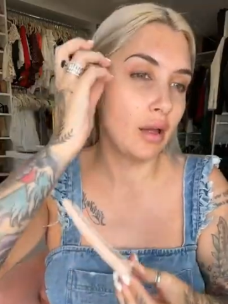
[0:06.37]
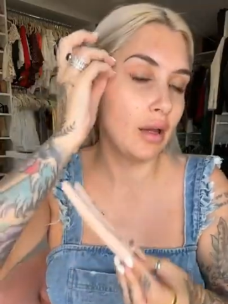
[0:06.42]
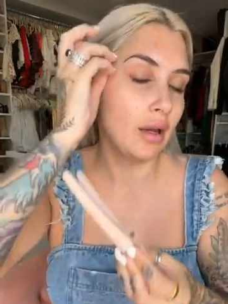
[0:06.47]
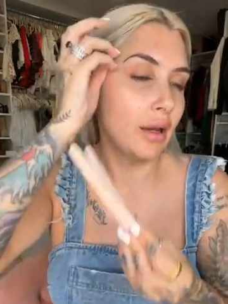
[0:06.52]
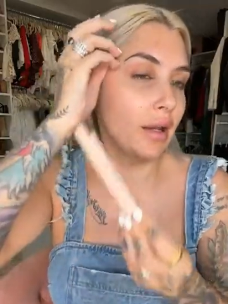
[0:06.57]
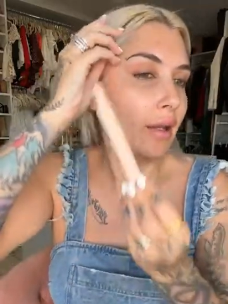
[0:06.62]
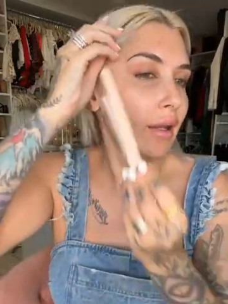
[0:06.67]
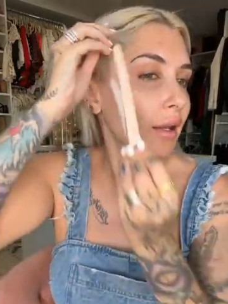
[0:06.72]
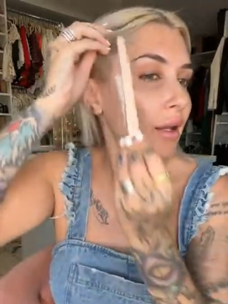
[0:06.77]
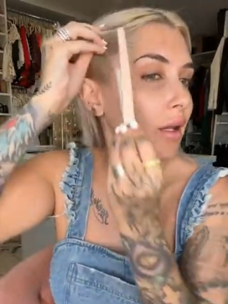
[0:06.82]

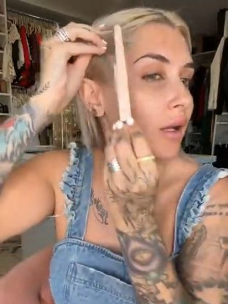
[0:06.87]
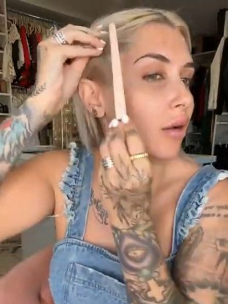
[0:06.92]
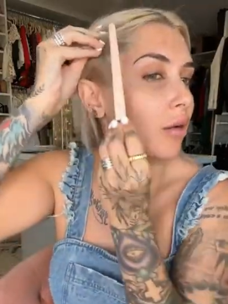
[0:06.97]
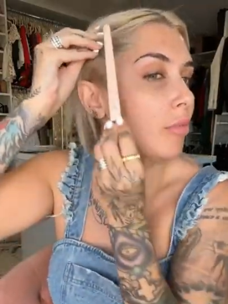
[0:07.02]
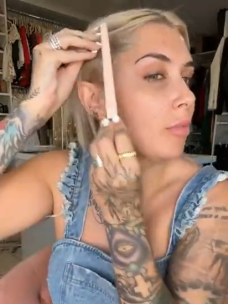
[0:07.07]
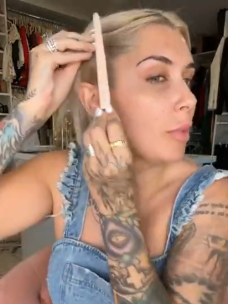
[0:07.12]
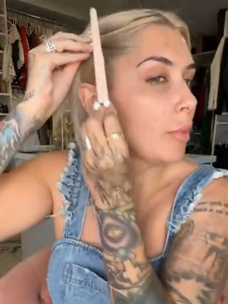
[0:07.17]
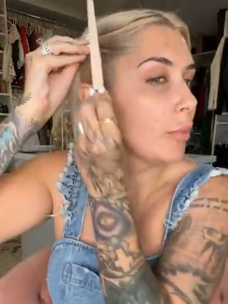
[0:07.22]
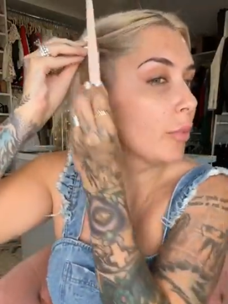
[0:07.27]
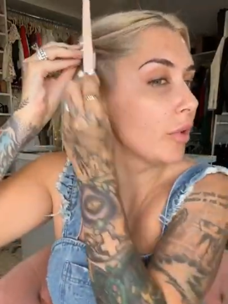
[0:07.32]
I can't
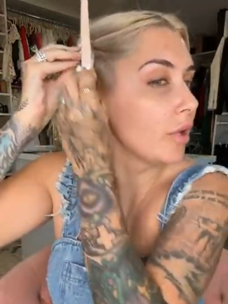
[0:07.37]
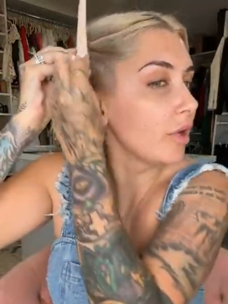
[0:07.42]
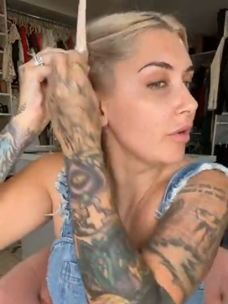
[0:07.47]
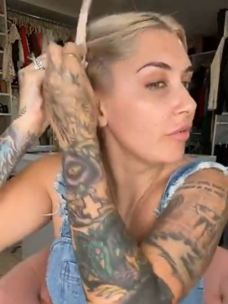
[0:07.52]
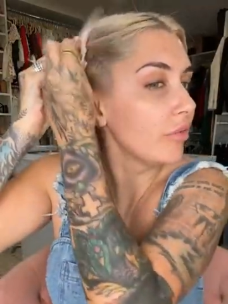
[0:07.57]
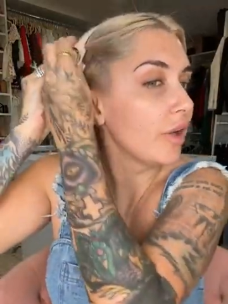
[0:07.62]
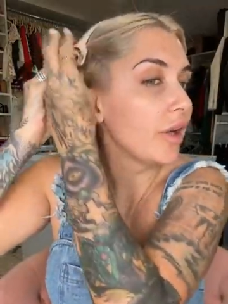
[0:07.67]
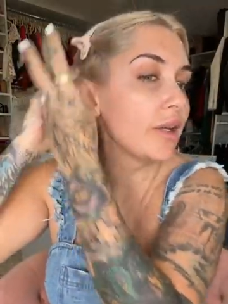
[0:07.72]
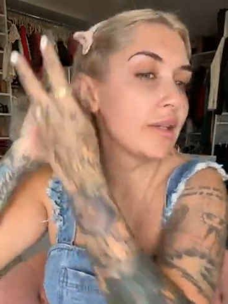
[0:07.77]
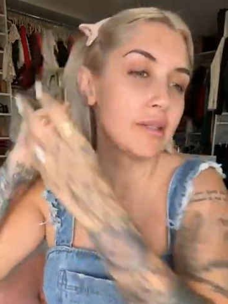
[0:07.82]
remember if
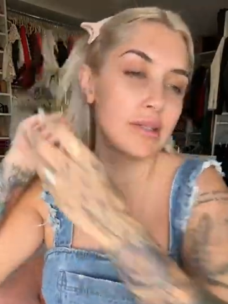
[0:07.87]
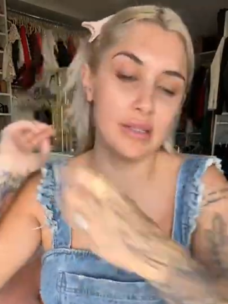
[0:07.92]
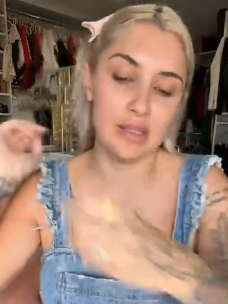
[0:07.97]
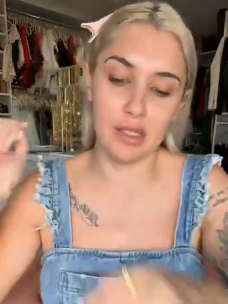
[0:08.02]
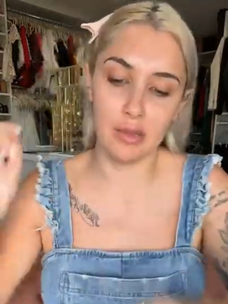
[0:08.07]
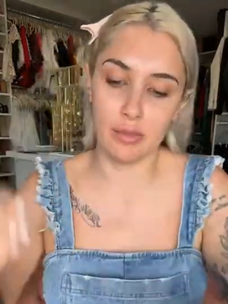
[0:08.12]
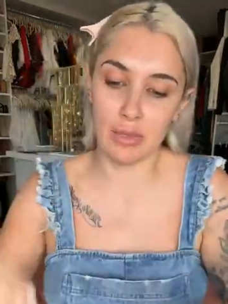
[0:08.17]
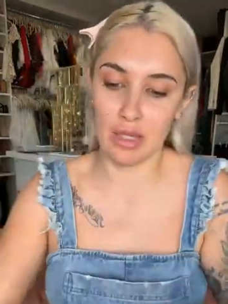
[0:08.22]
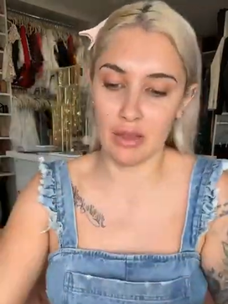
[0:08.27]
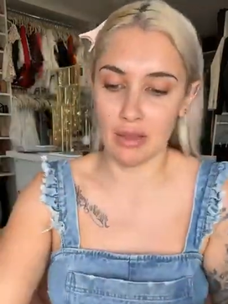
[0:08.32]
I
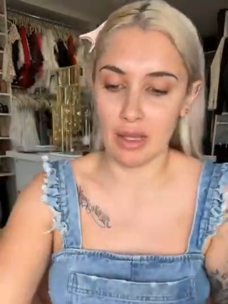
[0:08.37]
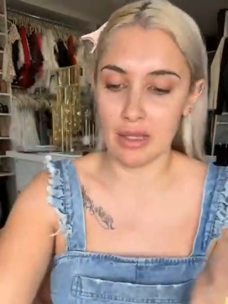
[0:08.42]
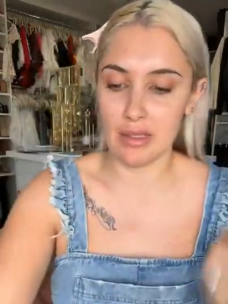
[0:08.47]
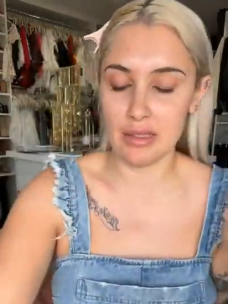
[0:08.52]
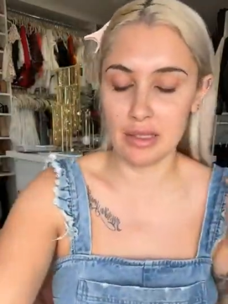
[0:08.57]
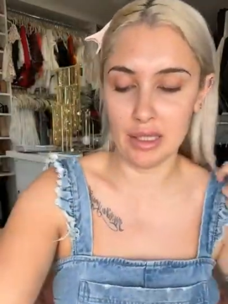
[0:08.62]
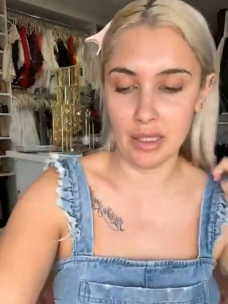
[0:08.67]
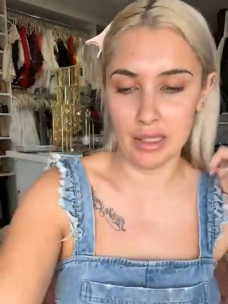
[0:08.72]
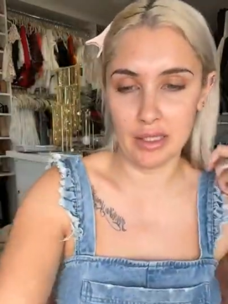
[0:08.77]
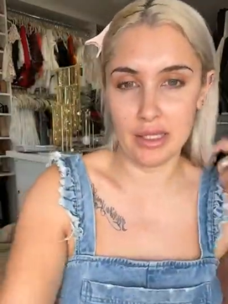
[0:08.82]
did my
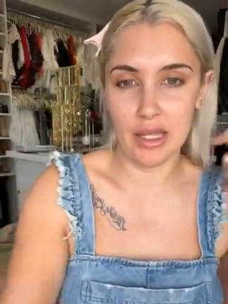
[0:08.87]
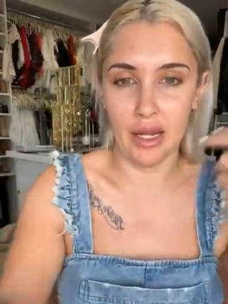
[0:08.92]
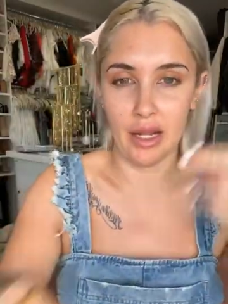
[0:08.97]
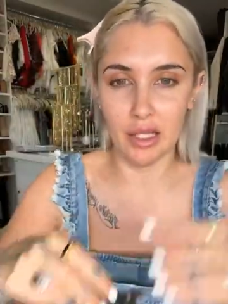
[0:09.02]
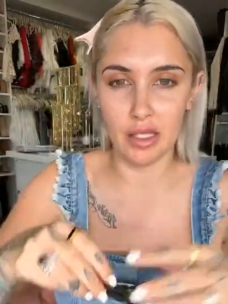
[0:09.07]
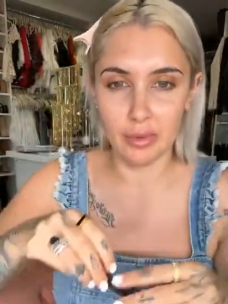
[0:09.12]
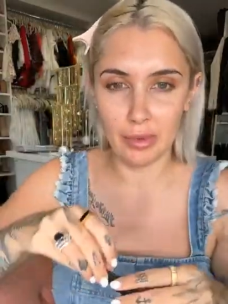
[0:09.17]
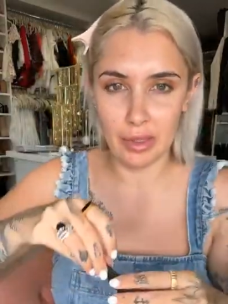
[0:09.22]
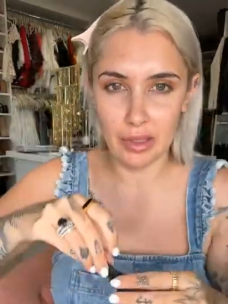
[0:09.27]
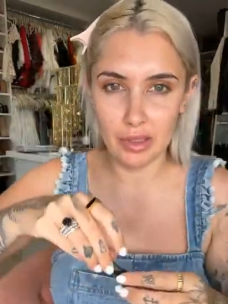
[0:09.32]
last thing a
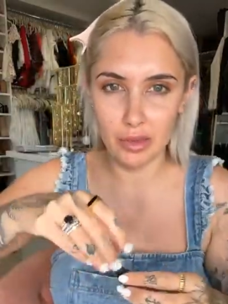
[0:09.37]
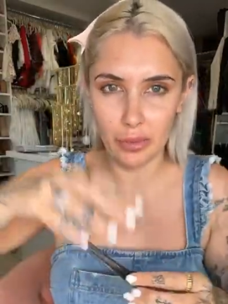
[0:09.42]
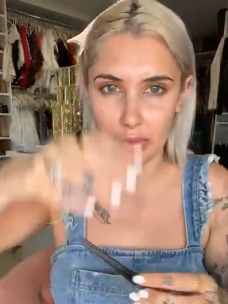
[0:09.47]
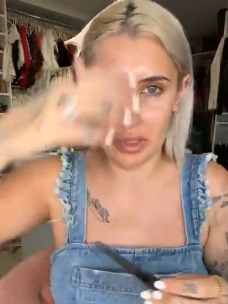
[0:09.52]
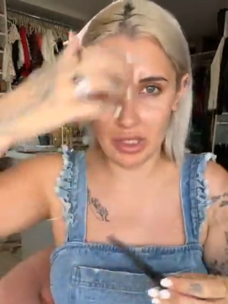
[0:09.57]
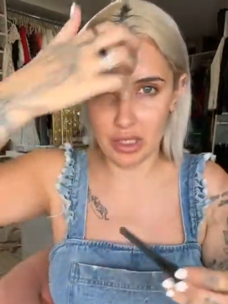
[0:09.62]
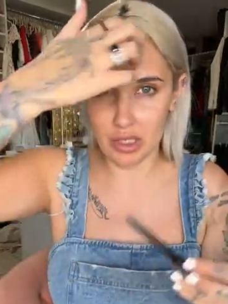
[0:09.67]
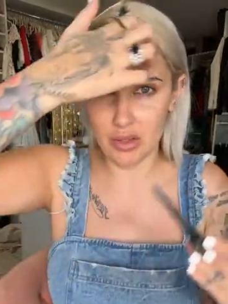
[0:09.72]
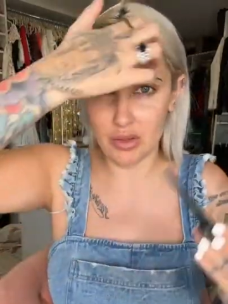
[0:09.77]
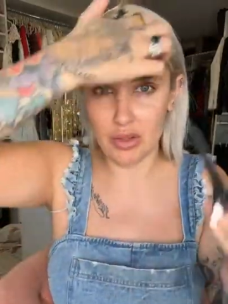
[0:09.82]
setting spray, so we're
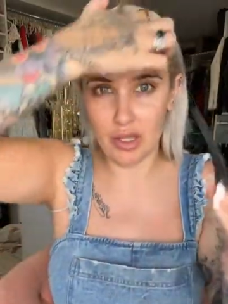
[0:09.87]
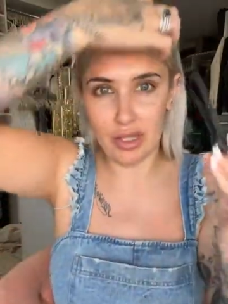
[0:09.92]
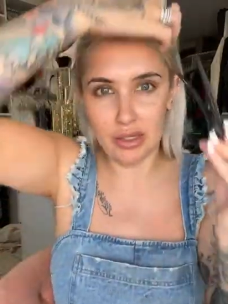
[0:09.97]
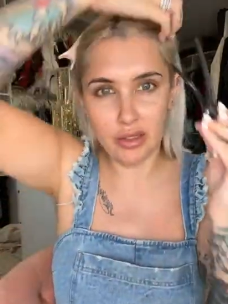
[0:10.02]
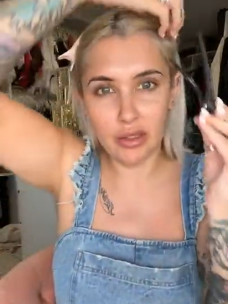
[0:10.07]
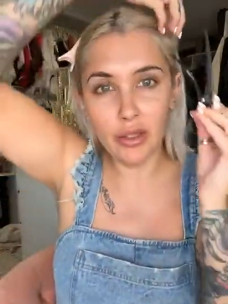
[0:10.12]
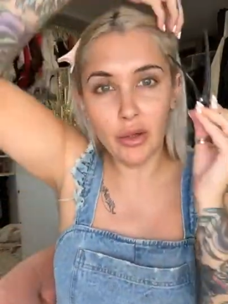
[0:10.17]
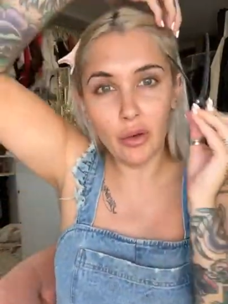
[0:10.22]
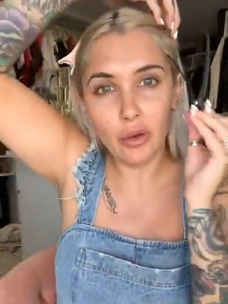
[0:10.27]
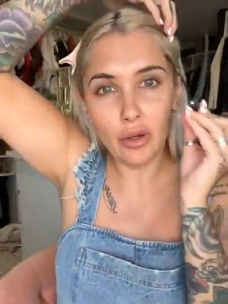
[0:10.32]
gonna do that
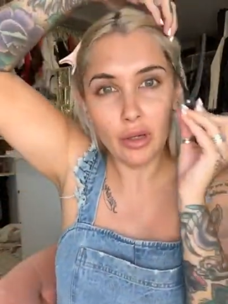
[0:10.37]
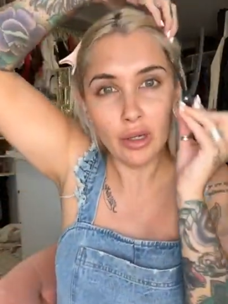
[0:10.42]
too.